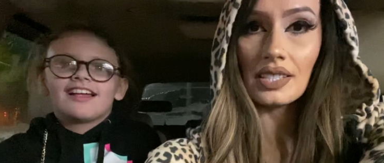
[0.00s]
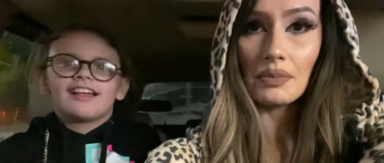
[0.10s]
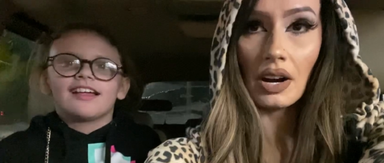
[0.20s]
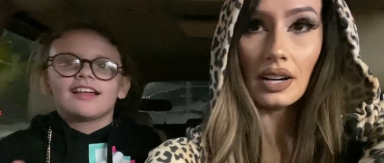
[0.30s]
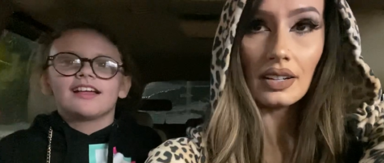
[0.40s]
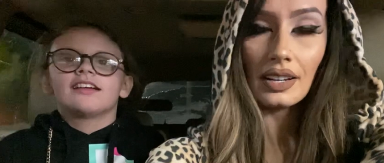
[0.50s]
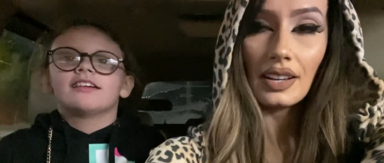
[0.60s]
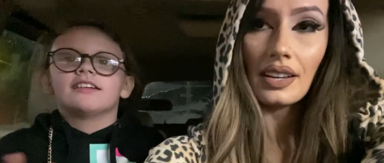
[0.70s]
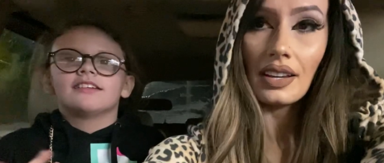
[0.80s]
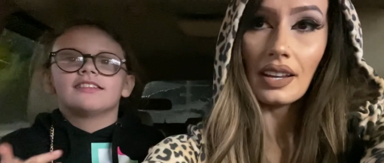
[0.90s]
Speaker 1: smart
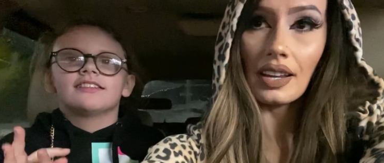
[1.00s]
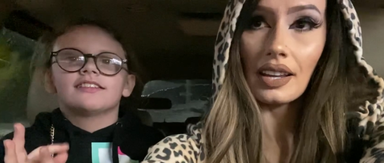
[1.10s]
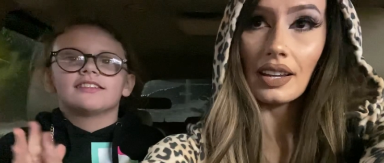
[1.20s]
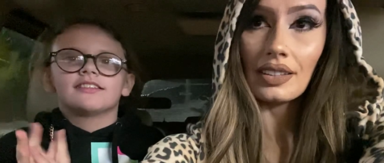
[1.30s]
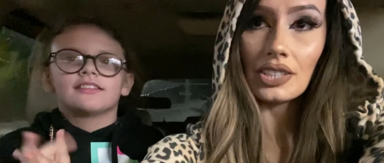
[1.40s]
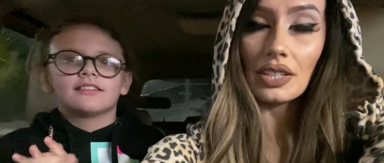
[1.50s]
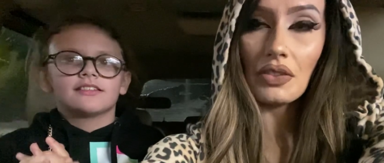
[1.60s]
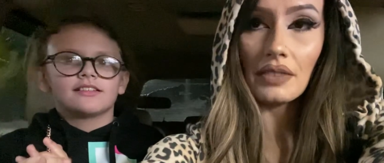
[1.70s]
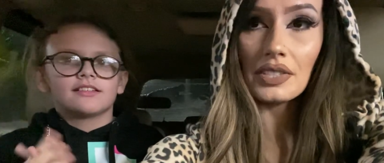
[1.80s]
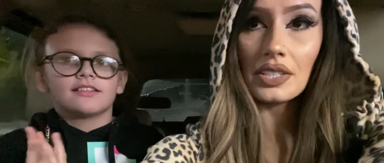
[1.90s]
and she
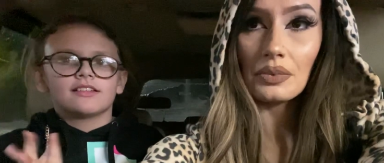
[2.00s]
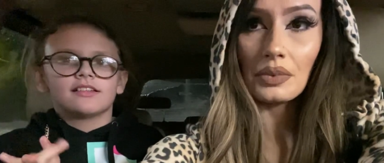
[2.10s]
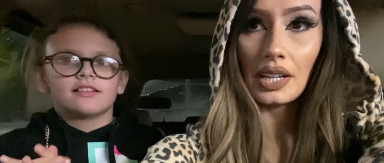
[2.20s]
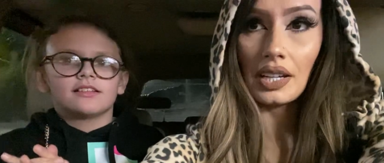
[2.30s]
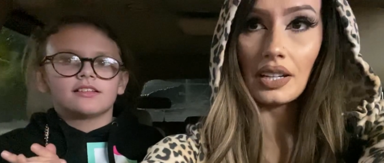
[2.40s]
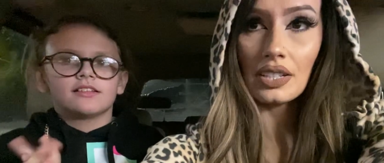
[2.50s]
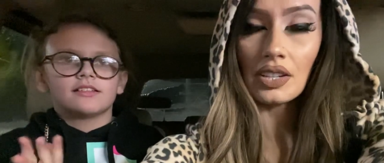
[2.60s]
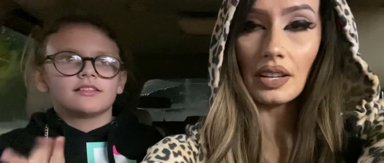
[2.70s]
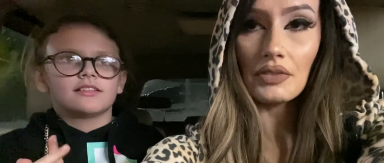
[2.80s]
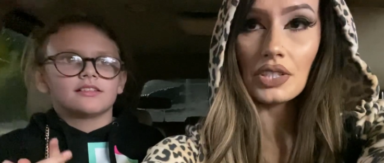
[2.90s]
loves to read. She
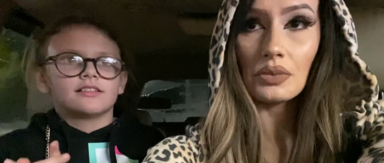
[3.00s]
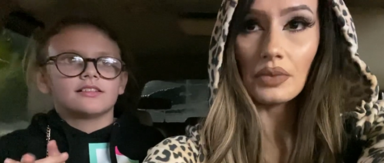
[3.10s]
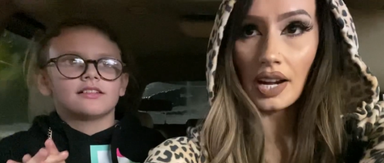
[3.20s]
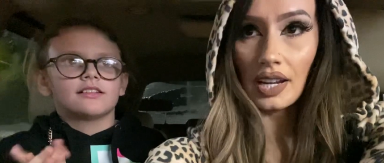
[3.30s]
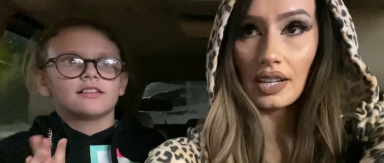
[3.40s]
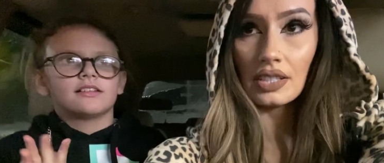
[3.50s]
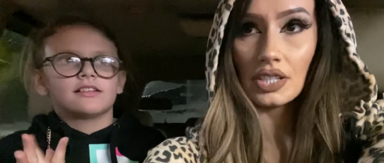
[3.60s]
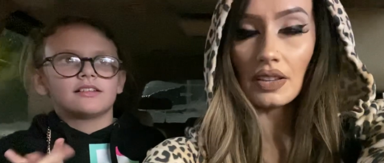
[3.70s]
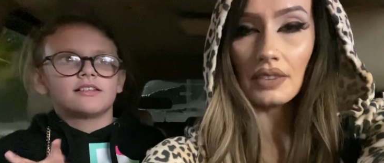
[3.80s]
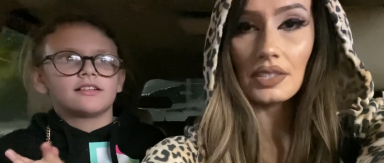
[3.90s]
loves to write.
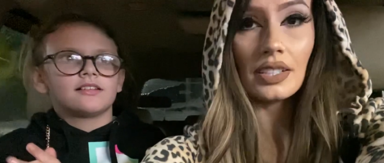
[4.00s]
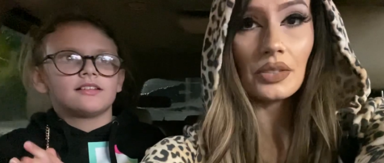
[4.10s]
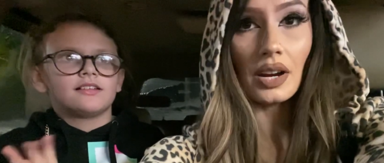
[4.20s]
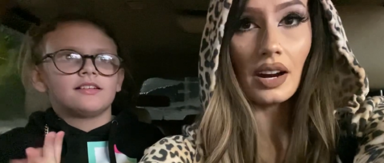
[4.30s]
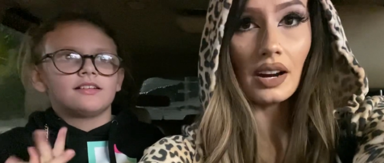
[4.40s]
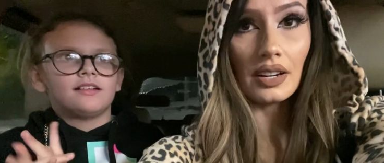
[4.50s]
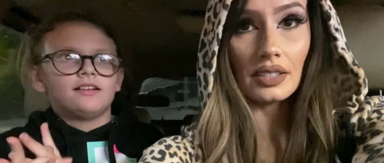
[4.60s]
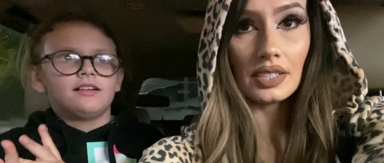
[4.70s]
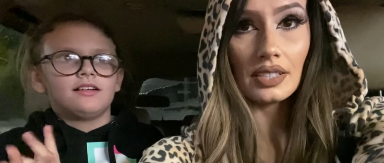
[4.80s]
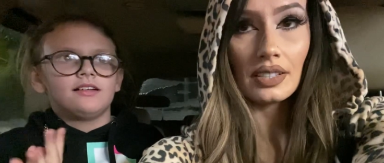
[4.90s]
She loves to do
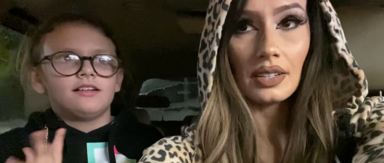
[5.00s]
art.